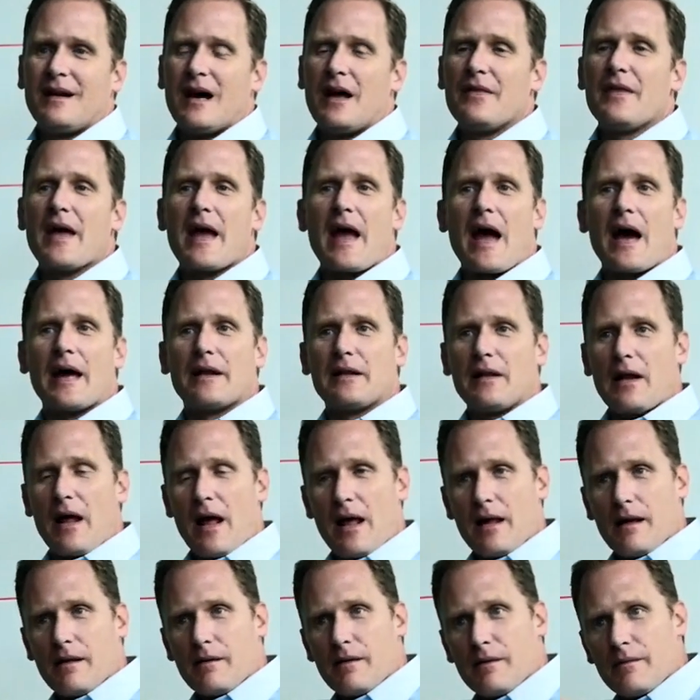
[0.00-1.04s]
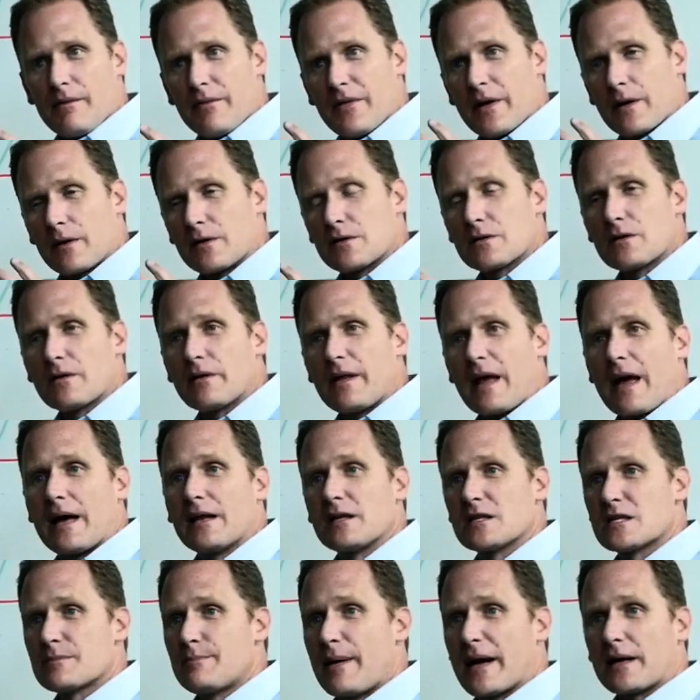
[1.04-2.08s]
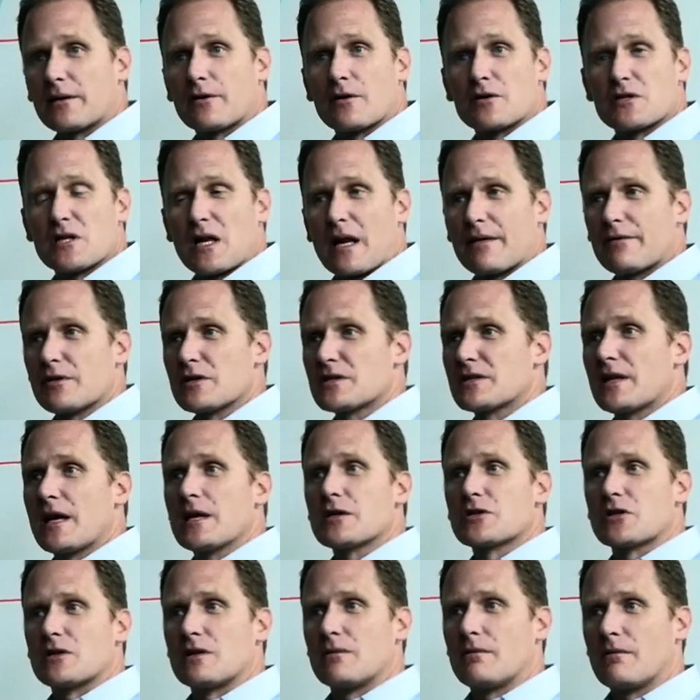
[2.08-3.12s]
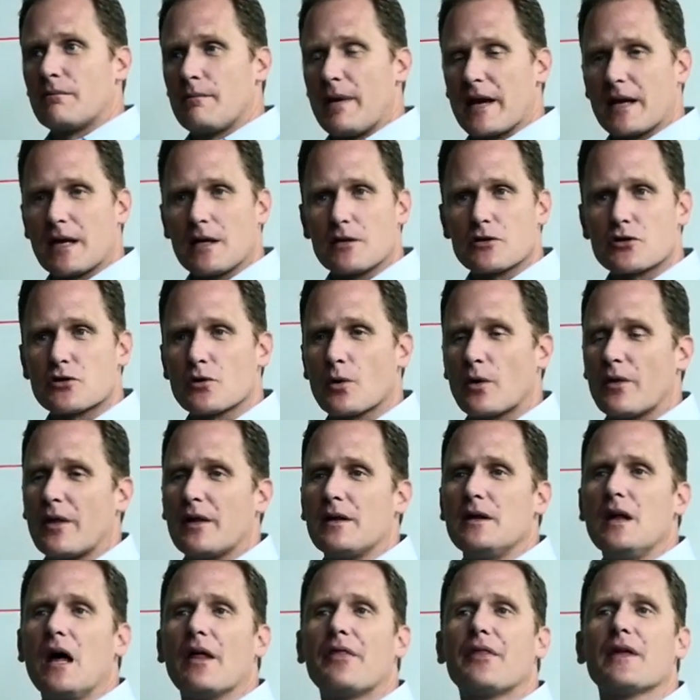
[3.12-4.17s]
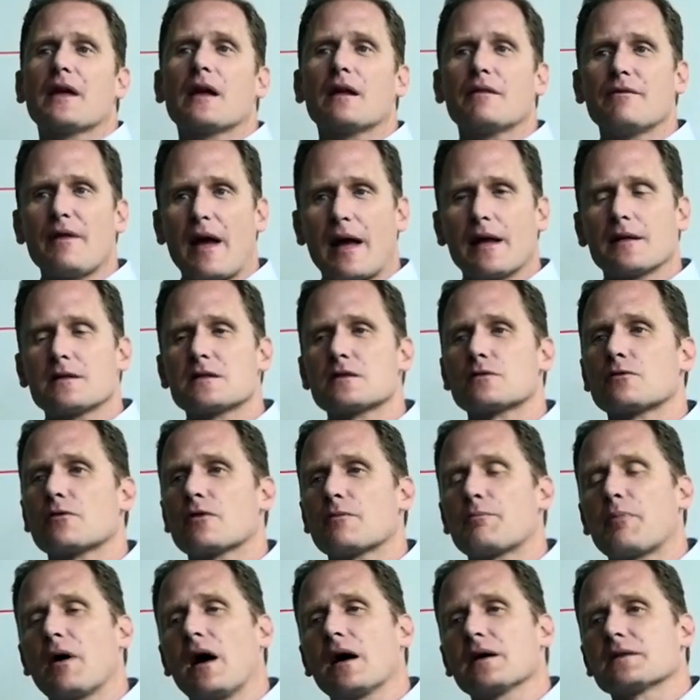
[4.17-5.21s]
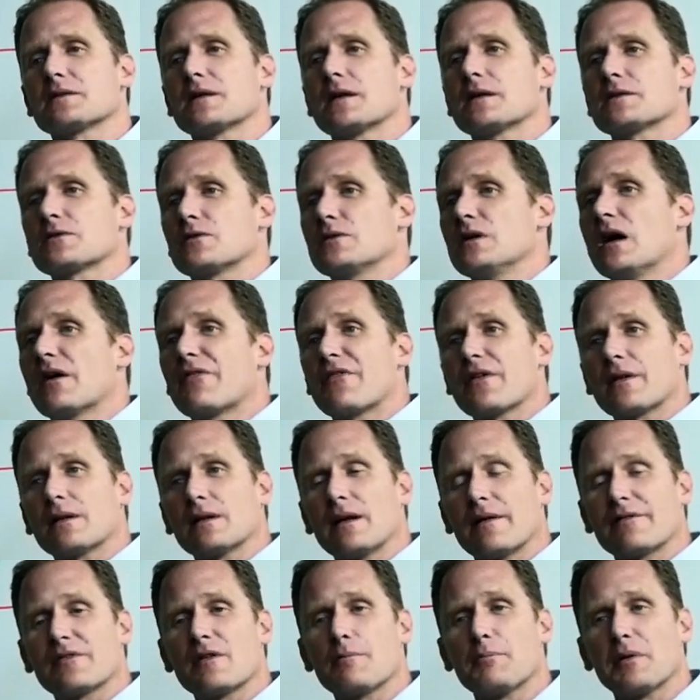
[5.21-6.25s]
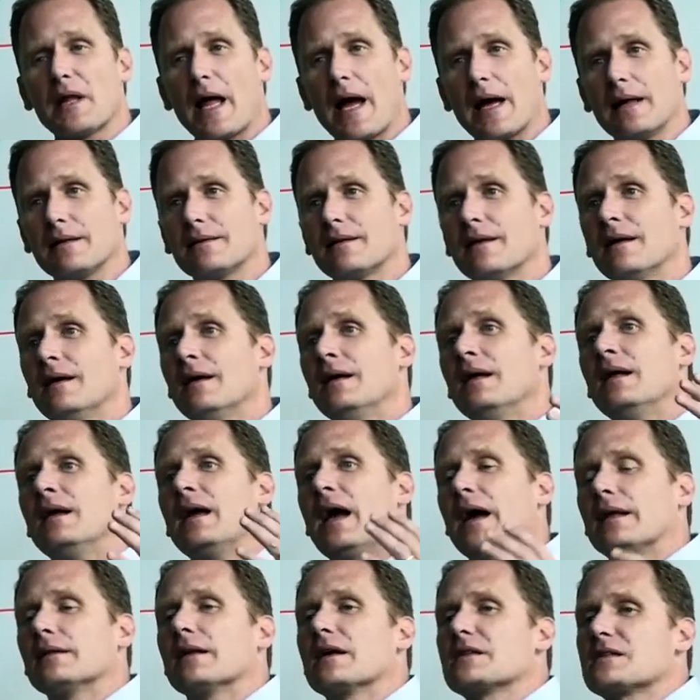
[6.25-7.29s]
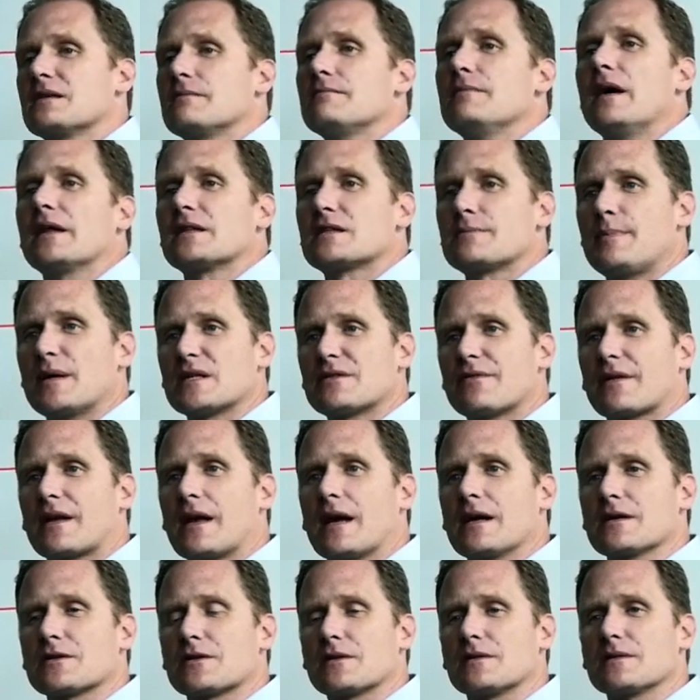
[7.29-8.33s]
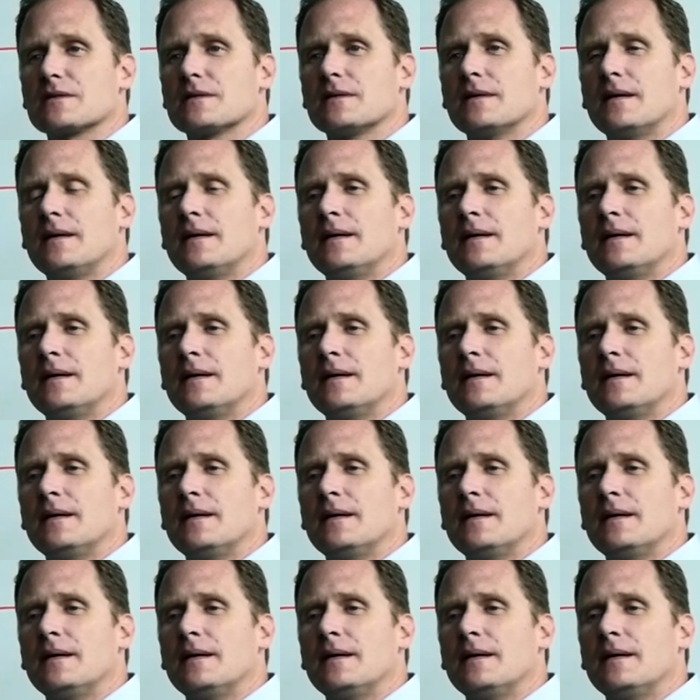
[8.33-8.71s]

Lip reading: And they had inspectors at every station making sure that nothing advanced through the process or nothing left the plant unless it met specifications.